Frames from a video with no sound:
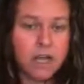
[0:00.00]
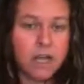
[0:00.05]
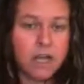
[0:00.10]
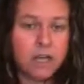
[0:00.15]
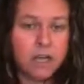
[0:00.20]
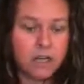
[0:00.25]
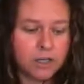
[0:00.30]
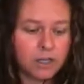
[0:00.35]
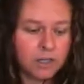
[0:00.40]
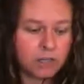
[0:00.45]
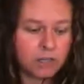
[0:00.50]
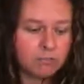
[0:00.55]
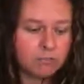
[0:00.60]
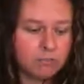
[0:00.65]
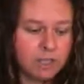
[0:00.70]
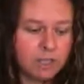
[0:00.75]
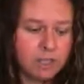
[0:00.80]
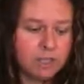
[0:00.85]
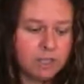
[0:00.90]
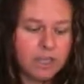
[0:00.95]

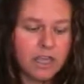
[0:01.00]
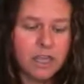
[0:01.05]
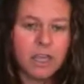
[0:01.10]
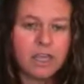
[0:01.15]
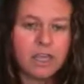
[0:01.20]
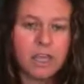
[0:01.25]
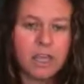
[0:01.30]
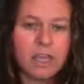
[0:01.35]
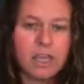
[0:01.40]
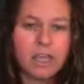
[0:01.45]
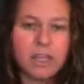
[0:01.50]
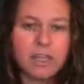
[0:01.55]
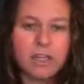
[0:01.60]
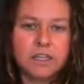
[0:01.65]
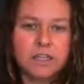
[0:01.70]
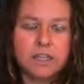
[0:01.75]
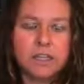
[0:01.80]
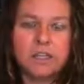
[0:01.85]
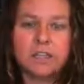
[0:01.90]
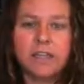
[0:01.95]
And
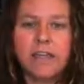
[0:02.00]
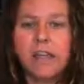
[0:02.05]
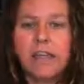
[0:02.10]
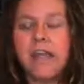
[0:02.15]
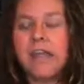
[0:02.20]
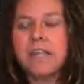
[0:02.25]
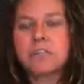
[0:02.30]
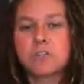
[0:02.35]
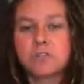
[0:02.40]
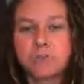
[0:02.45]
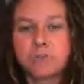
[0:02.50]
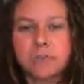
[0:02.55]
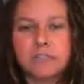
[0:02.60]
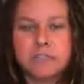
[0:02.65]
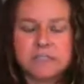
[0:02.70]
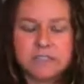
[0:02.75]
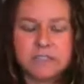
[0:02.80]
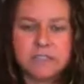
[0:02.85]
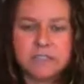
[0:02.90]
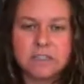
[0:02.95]
the last
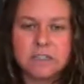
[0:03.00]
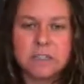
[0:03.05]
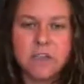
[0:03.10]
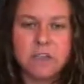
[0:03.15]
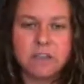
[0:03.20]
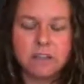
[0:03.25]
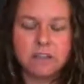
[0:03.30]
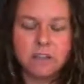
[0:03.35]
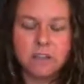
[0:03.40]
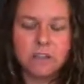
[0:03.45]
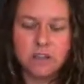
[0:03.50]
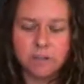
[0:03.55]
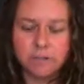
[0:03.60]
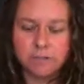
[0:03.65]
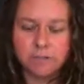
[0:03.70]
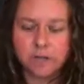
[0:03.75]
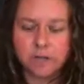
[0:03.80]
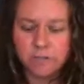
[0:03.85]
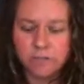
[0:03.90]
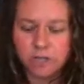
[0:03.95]
reason
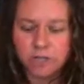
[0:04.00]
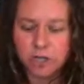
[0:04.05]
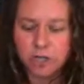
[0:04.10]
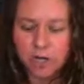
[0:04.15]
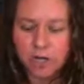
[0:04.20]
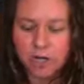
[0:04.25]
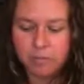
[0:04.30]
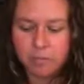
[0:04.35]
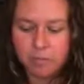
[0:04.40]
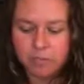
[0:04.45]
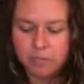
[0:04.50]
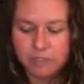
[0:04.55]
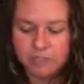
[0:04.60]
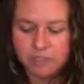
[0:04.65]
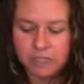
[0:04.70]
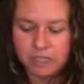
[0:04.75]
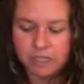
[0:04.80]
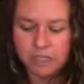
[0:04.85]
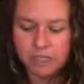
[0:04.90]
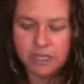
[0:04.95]
that I'm going to talk about
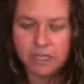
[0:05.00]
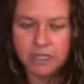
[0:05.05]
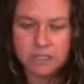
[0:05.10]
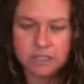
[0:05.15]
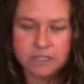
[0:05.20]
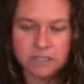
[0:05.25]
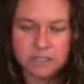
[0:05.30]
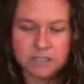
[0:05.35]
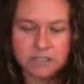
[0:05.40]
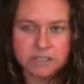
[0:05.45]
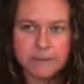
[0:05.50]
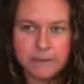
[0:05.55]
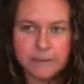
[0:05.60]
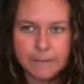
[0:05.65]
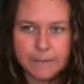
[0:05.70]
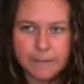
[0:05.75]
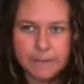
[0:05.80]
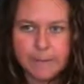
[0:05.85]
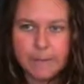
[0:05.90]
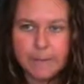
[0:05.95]
today is
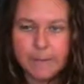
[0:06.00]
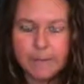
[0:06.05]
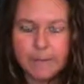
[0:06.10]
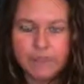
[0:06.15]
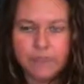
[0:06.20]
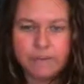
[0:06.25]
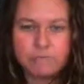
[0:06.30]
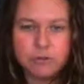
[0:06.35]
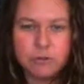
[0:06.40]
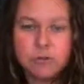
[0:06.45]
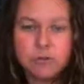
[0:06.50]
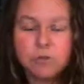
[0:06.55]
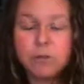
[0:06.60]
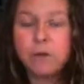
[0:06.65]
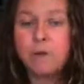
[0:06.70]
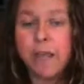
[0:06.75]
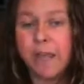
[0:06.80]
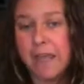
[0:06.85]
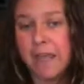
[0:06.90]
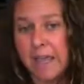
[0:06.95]
if you
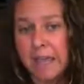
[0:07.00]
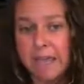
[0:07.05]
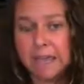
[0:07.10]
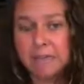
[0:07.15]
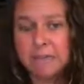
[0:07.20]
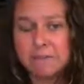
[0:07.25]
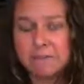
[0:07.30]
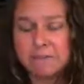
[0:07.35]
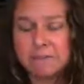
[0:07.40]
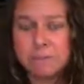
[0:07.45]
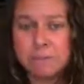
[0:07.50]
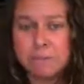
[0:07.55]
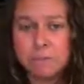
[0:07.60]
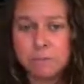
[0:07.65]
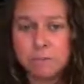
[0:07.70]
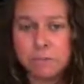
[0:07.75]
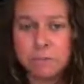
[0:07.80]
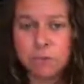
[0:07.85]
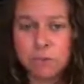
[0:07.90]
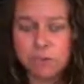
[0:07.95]
don't have
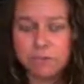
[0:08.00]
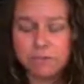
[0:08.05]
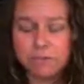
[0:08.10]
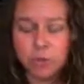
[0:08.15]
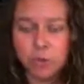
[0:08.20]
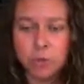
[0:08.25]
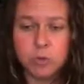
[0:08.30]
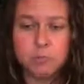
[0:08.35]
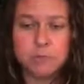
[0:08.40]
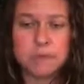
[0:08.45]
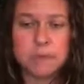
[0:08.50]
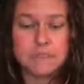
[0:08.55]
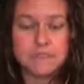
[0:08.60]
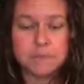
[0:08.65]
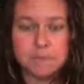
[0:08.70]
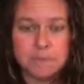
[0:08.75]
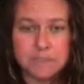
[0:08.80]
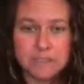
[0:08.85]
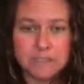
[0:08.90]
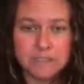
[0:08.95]
some sort of a
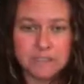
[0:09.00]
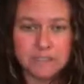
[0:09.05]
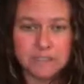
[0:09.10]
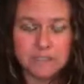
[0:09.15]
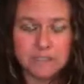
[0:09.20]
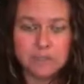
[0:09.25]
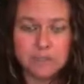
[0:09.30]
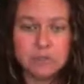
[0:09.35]
home-based business,